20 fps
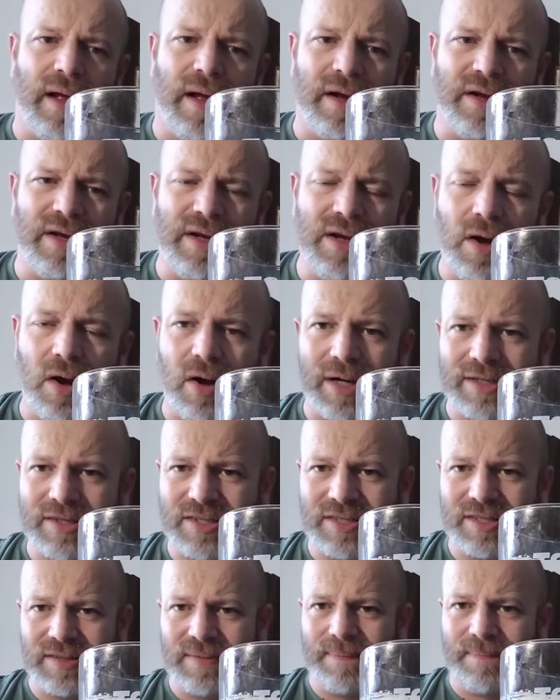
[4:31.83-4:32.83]
A
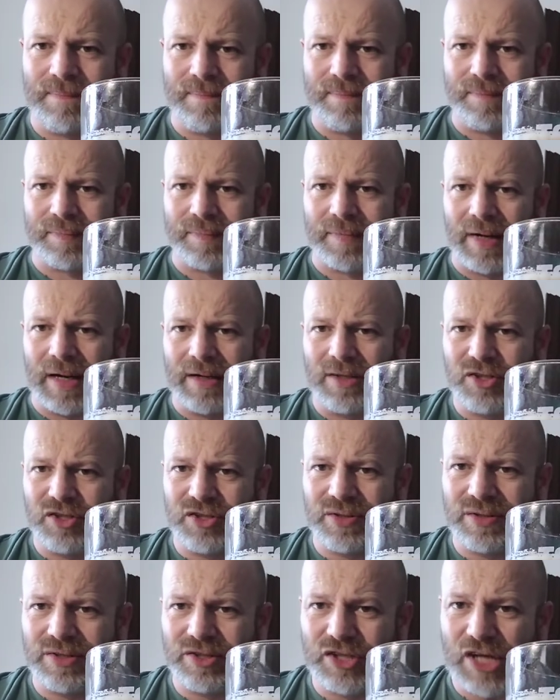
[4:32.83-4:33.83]
nice,
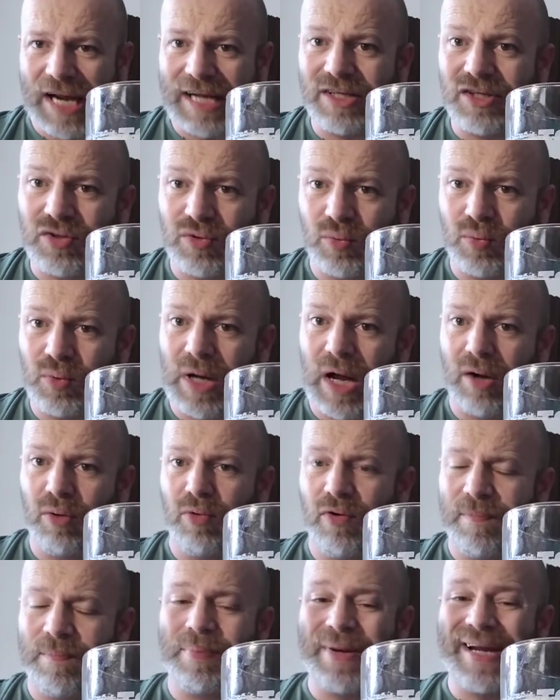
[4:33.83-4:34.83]
gentle note
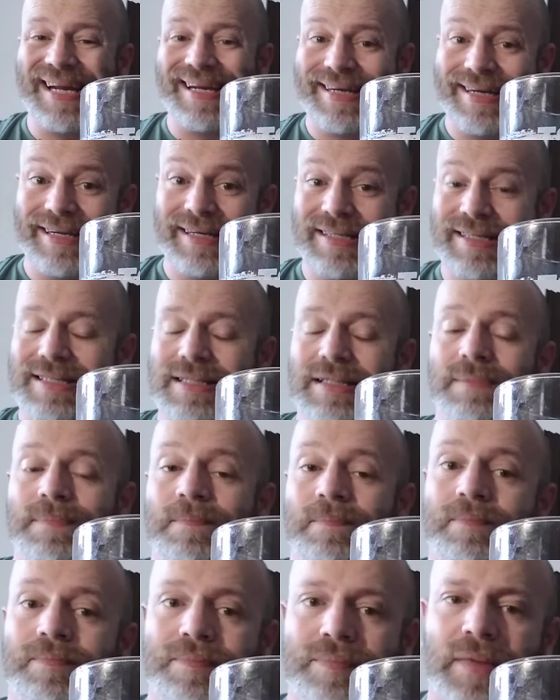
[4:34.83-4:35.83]
of bitterness
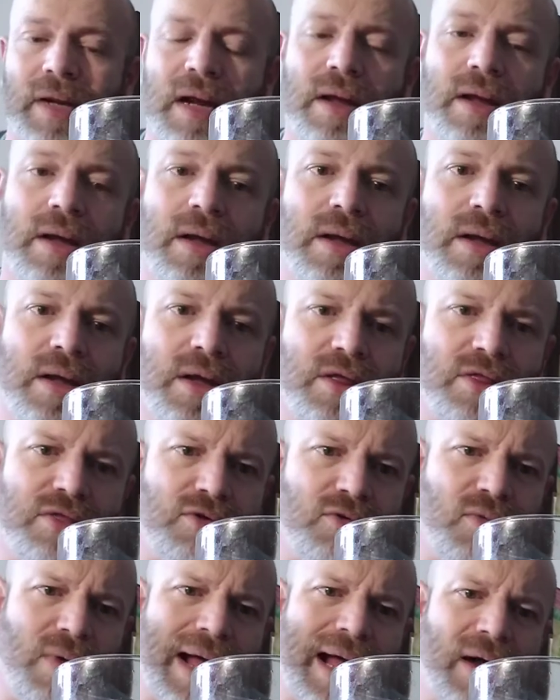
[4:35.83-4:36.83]

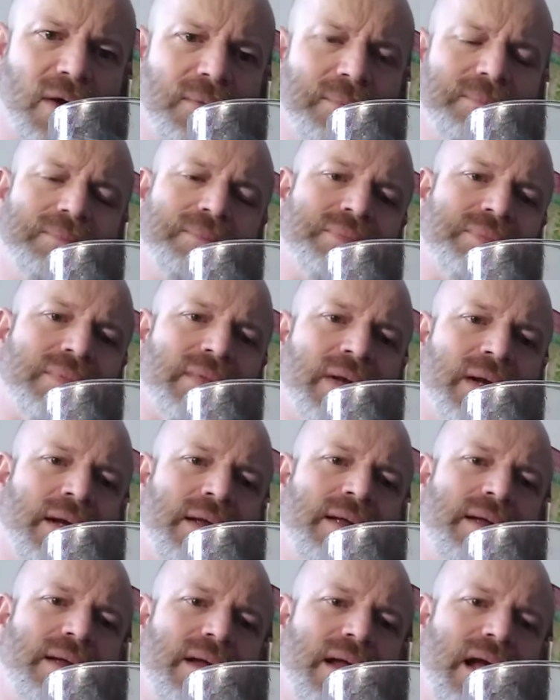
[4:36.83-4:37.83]
throughout.
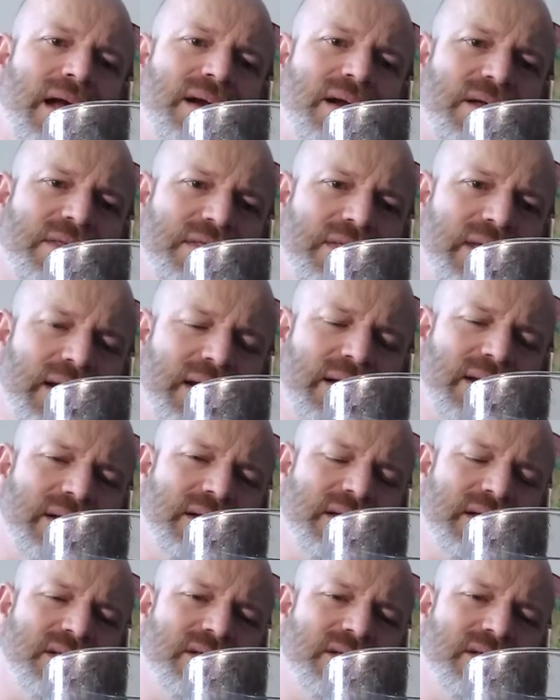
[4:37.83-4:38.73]
And I think